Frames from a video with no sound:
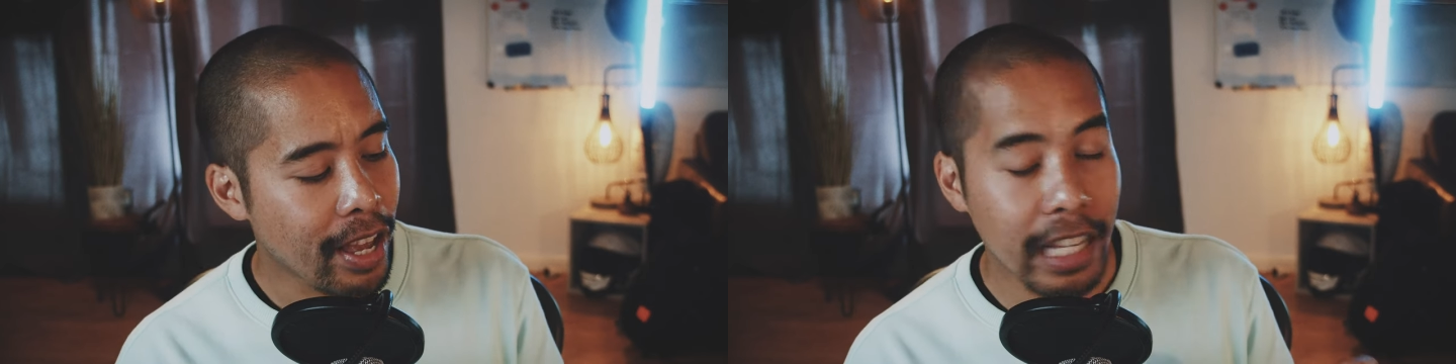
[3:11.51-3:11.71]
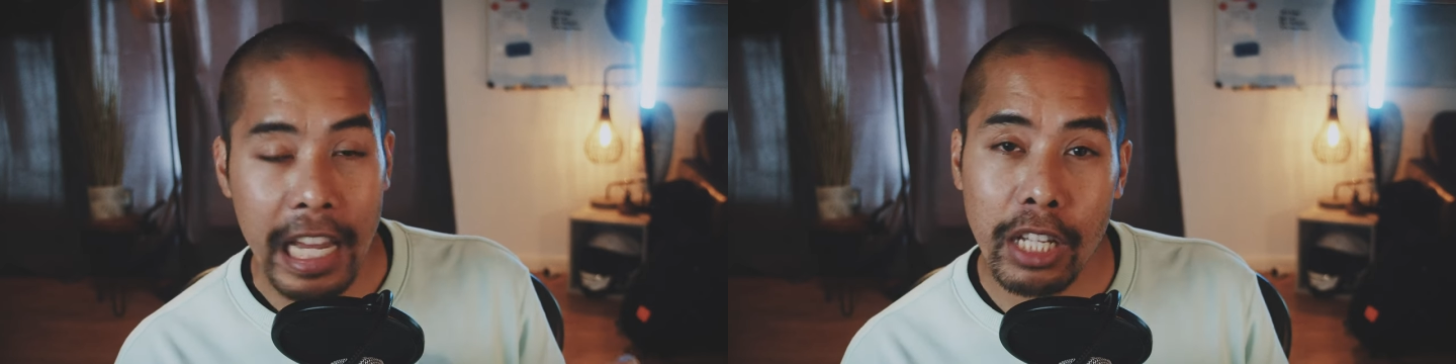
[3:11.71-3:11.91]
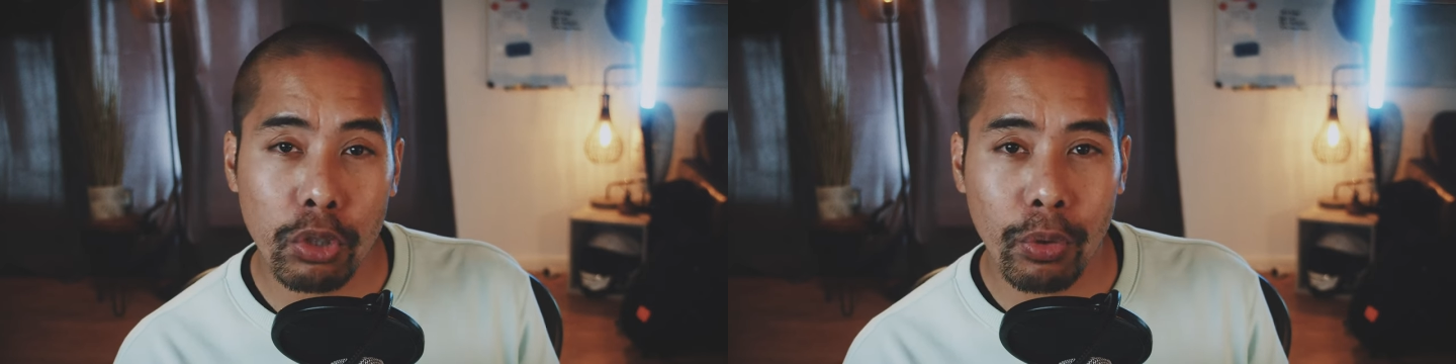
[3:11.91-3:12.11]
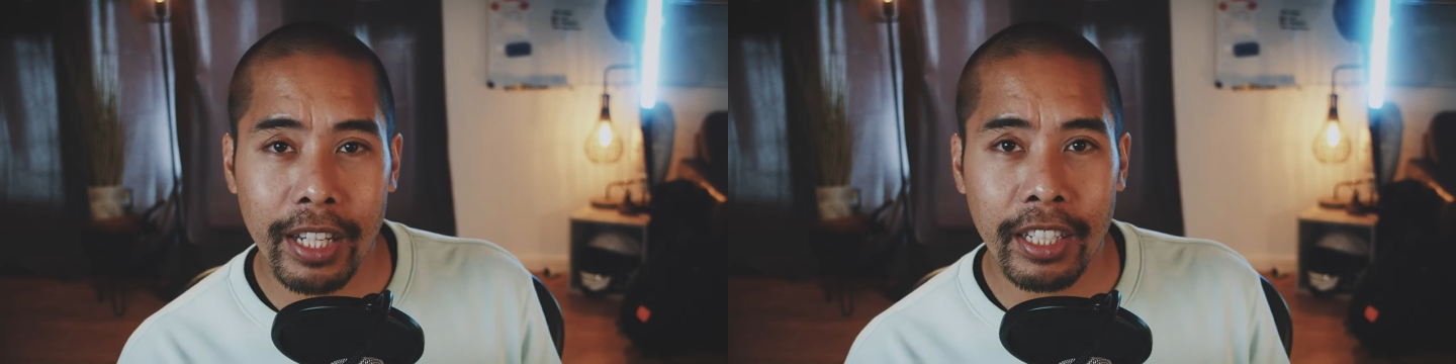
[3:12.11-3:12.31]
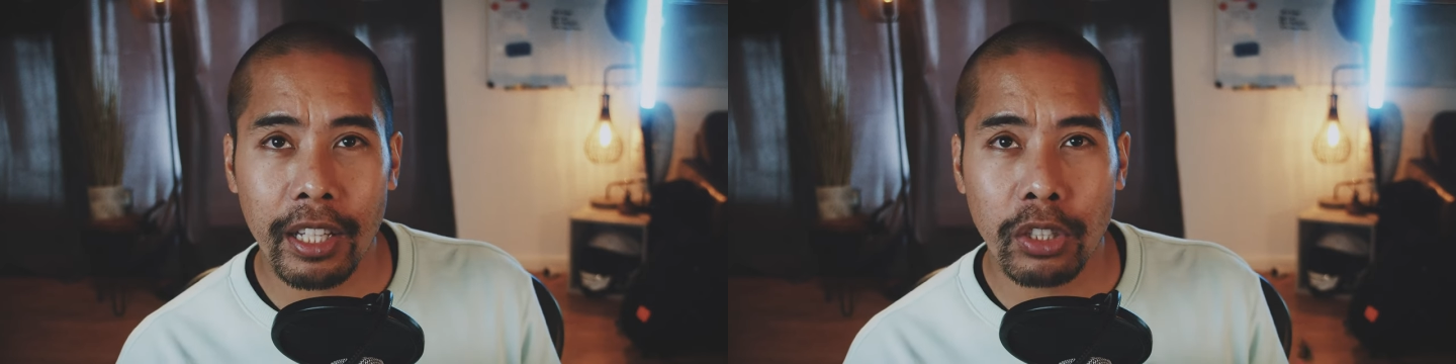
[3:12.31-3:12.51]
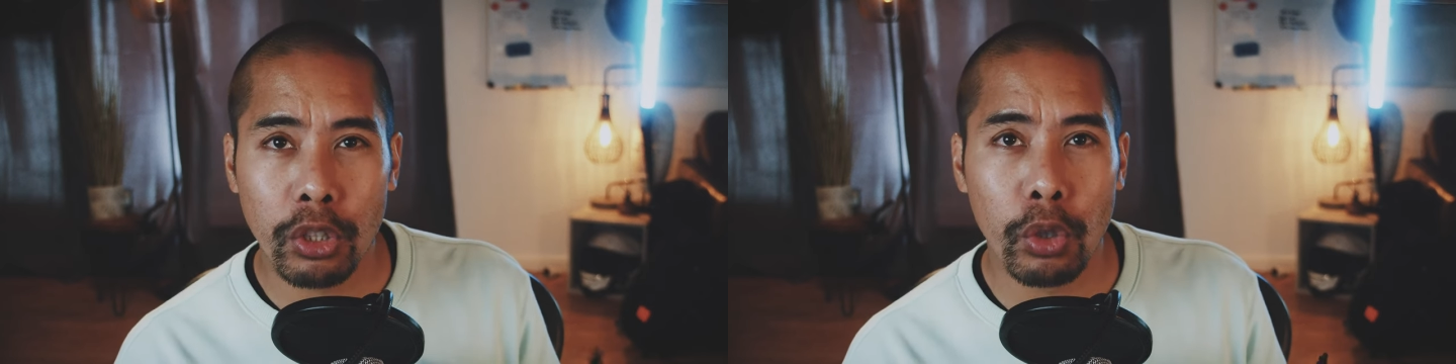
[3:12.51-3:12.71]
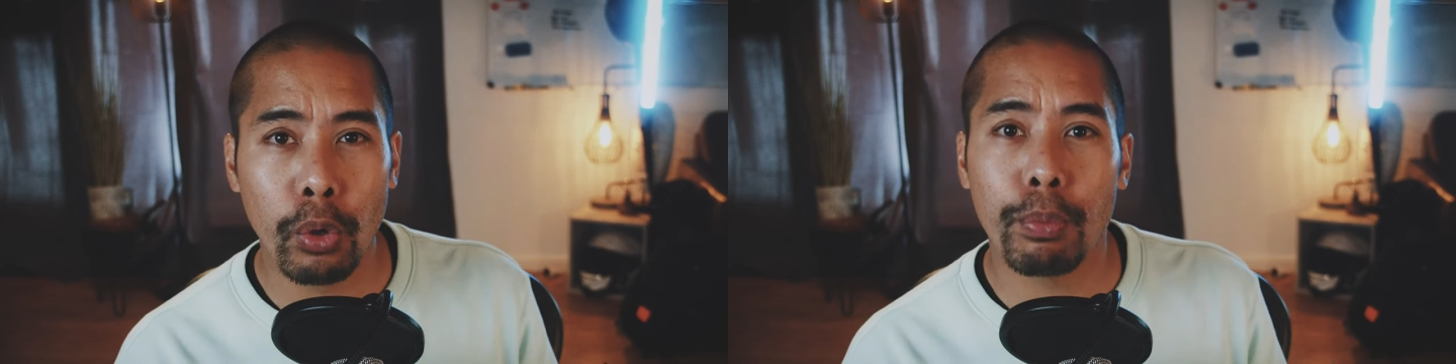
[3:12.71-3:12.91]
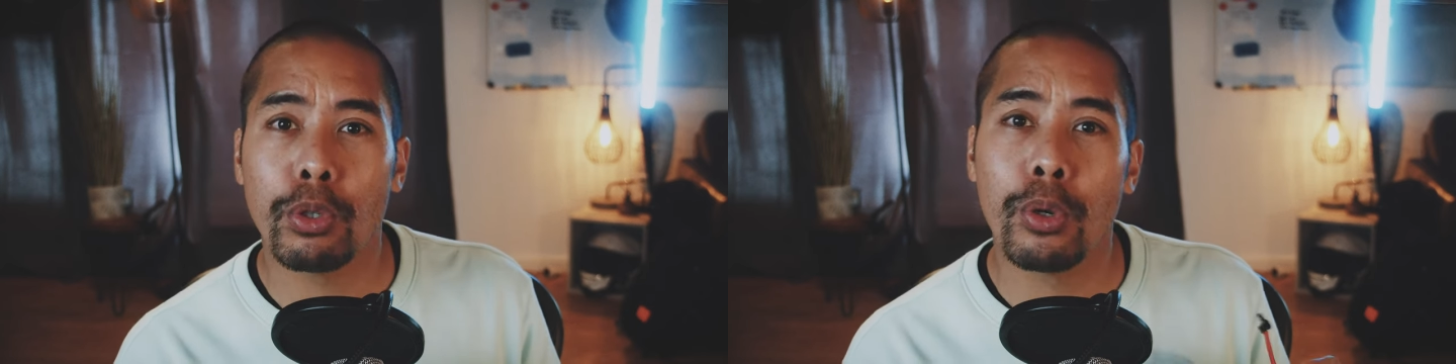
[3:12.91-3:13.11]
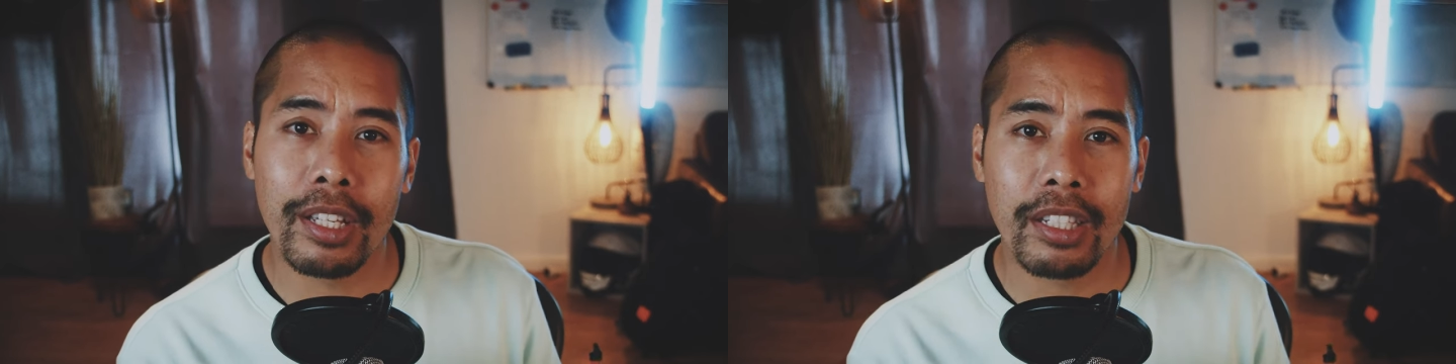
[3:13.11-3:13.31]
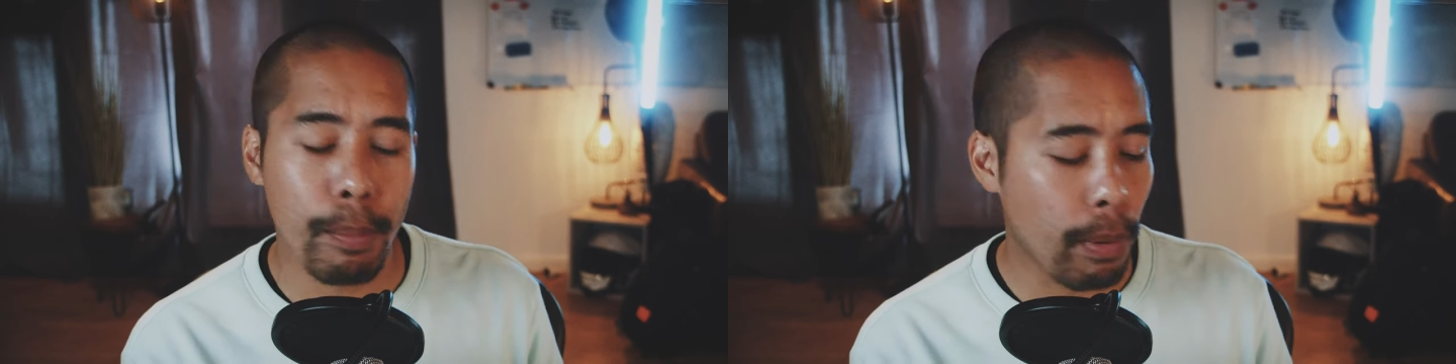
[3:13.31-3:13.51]
the heat shrinking tube to
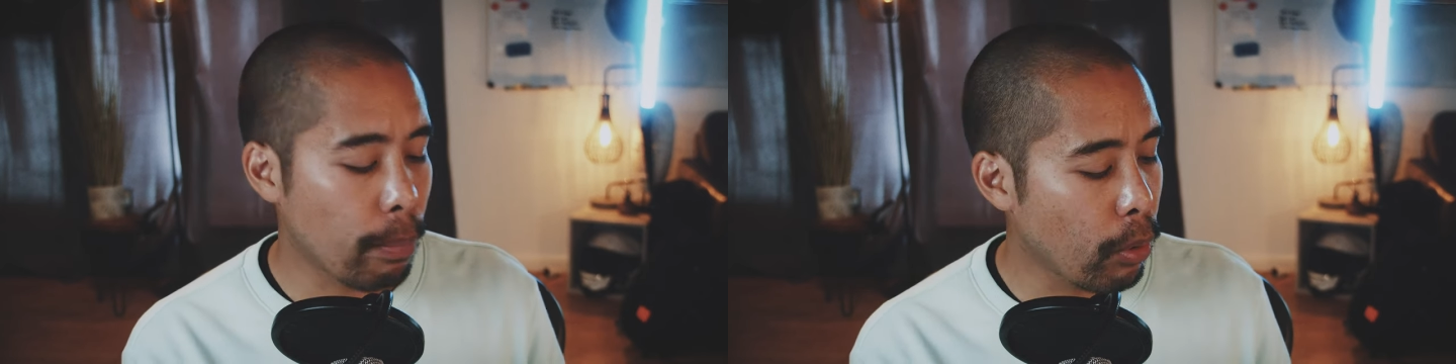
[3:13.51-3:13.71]
the zipper